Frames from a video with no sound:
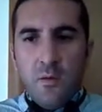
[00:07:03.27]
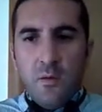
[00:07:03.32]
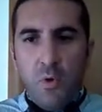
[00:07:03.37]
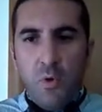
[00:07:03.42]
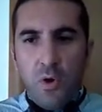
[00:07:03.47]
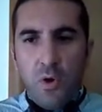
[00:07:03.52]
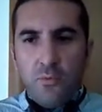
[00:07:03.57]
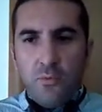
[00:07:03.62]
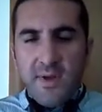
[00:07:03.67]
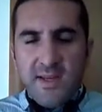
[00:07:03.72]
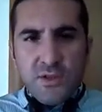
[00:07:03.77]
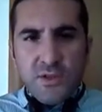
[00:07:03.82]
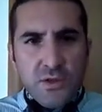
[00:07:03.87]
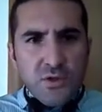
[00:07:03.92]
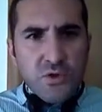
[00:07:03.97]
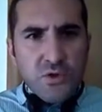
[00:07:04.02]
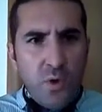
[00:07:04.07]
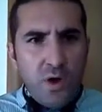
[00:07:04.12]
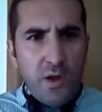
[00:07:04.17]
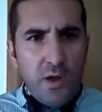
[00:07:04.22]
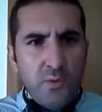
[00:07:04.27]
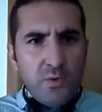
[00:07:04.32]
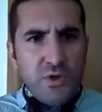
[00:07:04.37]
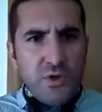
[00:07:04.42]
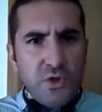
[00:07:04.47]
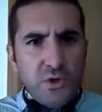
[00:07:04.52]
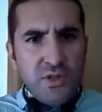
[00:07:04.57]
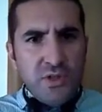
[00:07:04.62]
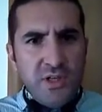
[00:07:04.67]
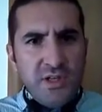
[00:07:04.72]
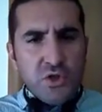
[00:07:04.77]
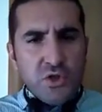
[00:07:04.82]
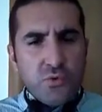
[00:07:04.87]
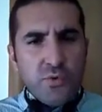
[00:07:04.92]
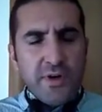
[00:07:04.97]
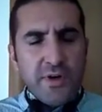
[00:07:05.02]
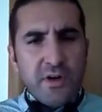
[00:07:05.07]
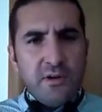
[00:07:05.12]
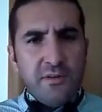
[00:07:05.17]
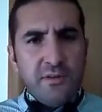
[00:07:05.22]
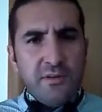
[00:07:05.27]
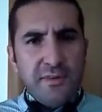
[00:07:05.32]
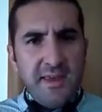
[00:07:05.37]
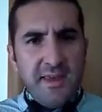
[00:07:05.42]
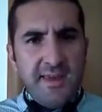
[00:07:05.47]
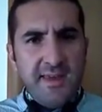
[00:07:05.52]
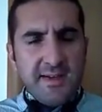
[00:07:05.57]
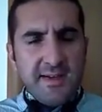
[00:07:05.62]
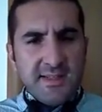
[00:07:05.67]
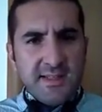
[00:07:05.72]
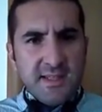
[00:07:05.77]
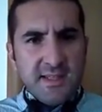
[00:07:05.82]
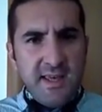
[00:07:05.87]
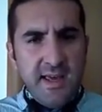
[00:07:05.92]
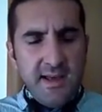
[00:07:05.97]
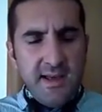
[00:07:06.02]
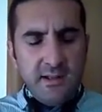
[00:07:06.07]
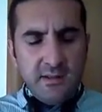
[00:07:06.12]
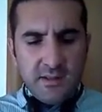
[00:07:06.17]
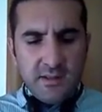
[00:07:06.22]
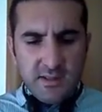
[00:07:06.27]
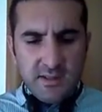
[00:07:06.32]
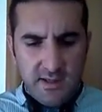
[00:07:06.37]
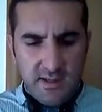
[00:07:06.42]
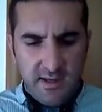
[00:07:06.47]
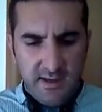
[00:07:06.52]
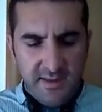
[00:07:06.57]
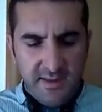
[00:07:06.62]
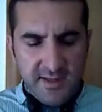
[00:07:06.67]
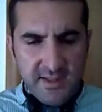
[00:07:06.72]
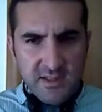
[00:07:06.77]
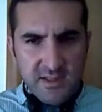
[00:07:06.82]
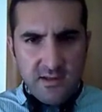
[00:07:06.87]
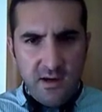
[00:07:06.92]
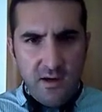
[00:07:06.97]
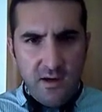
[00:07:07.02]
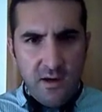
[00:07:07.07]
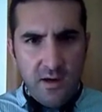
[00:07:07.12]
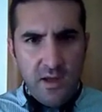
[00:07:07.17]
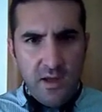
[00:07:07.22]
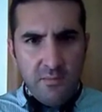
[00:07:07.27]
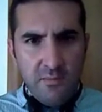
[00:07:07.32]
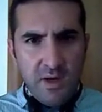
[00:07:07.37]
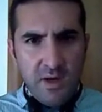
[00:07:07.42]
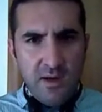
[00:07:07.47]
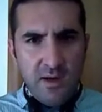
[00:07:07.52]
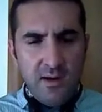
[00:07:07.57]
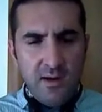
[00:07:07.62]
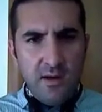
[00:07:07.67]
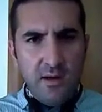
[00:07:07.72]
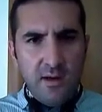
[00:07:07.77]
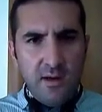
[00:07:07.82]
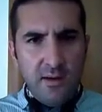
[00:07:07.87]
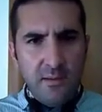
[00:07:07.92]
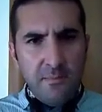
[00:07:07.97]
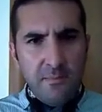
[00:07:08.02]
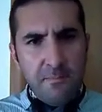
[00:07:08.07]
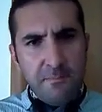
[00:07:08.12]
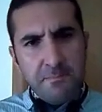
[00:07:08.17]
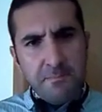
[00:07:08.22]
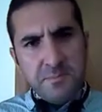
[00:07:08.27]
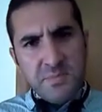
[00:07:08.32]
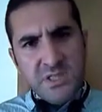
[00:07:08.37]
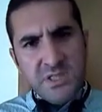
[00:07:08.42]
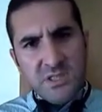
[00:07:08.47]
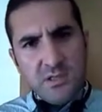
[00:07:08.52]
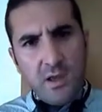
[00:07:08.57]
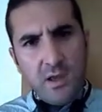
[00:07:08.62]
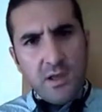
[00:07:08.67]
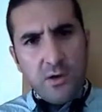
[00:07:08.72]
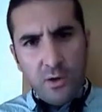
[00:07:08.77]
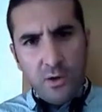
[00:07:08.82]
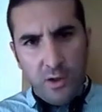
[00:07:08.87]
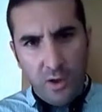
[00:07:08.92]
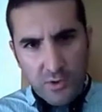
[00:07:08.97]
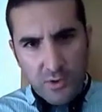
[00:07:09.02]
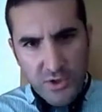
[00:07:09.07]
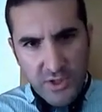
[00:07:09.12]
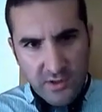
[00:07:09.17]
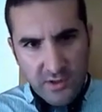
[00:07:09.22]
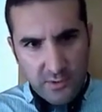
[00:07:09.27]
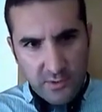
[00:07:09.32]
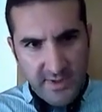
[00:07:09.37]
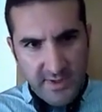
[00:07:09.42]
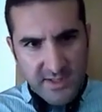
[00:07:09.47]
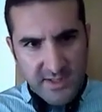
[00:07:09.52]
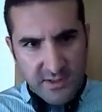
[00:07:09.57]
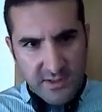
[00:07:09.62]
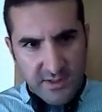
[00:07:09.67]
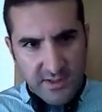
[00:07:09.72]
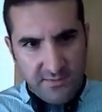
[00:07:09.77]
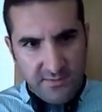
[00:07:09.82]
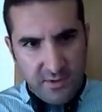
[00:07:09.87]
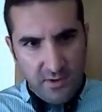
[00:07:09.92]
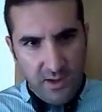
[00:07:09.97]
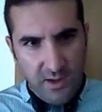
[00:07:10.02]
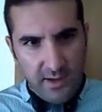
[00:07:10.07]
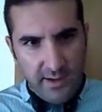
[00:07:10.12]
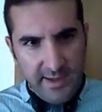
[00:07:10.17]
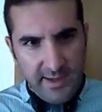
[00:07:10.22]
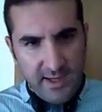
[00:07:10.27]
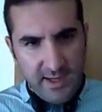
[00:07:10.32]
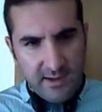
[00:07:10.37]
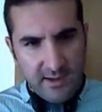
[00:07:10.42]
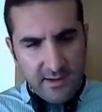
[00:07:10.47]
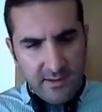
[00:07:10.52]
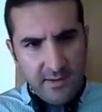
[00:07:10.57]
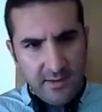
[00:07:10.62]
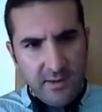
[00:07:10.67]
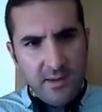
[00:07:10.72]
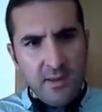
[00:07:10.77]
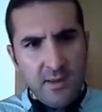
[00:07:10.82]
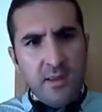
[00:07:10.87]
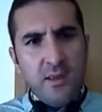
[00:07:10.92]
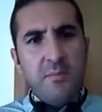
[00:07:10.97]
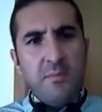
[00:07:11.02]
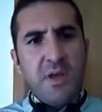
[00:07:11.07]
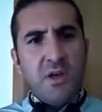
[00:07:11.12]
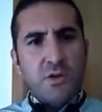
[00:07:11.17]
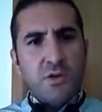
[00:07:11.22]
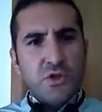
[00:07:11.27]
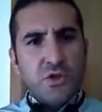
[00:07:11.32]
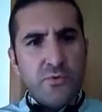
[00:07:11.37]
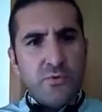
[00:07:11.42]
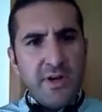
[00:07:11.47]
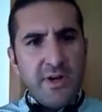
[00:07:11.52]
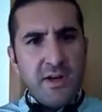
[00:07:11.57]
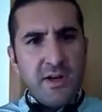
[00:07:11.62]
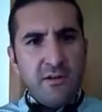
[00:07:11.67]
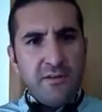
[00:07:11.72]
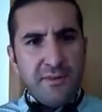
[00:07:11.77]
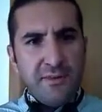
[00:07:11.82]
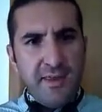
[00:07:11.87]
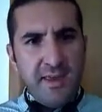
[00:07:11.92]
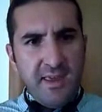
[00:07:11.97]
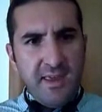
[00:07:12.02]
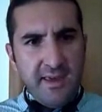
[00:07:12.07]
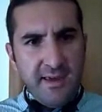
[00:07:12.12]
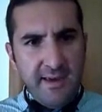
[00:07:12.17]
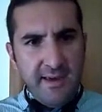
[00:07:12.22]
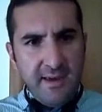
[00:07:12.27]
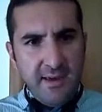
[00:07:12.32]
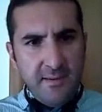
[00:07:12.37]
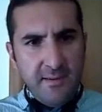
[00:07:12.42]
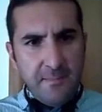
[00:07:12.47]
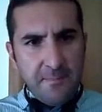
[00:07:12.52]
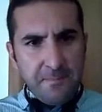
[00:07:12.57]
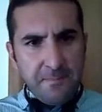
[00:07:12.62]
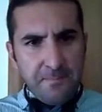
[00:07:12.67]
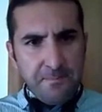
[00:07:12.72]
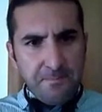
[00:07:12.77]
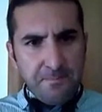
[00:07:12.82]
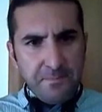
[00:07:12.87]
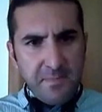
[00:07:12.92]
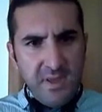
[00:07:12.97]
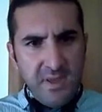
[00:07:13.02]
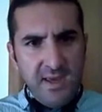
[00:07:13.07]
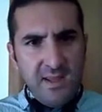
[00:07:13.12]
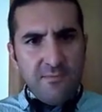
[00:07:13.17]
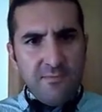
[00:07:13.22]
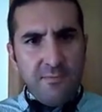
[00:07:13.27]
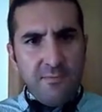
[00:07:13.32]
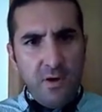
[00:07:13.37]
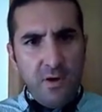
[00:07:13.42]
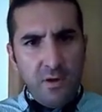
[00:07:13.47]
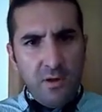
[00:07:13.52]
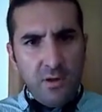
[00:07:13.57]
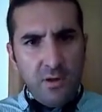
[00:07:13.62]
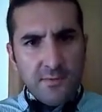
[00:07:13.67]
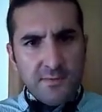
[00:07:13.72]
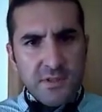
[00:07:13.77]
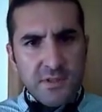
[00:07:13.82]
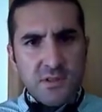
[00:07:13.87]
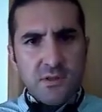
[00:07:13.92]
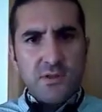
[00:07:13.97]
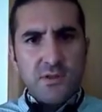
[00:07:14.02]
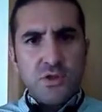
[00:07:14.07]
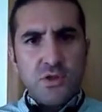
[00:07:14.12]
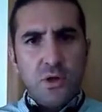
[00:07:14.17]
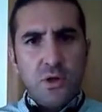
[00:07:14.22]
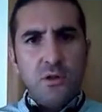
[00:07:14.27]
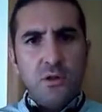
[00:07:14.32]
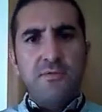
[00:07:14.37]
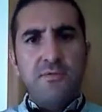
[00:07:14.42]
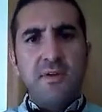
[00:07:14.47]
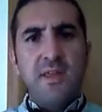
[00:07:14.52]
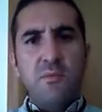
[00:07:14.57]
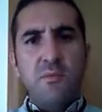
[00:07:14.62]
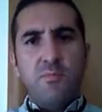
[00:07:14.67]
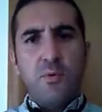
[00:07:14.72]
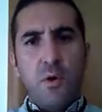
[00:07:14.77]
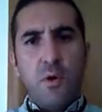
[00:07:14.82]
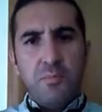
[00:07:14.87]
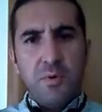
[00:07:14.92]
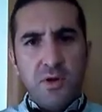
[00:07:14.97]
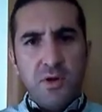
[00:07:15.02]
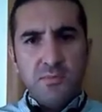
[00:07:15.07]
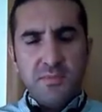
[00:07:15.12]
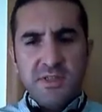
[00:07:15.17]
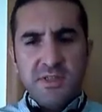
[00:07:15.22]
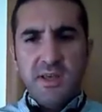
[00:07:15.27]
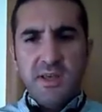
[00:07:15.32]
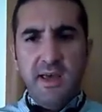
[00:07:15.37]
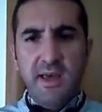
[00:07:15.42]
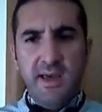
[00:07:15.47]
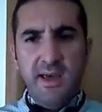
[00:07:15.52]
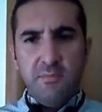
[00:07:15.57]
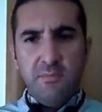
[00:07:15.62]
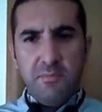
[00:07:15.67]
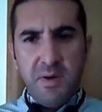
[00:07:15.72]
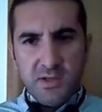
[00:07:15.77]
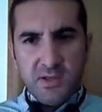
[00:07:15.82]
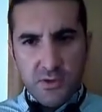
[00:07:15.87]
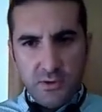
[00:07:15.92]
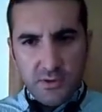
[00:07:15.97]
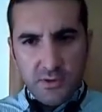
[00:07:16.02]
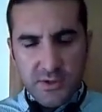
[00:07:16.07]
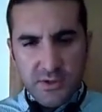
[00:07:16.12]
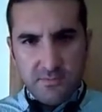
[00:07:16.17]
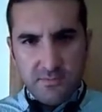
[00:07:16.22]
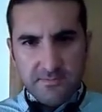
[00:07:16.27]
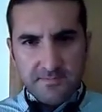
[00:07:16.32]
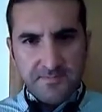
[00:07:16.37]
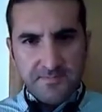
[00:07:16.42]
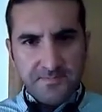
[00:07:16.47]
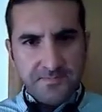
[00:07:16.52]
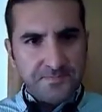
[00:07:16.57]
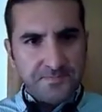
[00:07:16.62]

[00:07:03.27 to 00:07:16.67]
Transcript: More reasons why we should teach critical thinking skills, this time psychological reasons, if you like, because critical thinking involves solving problems and puzzles.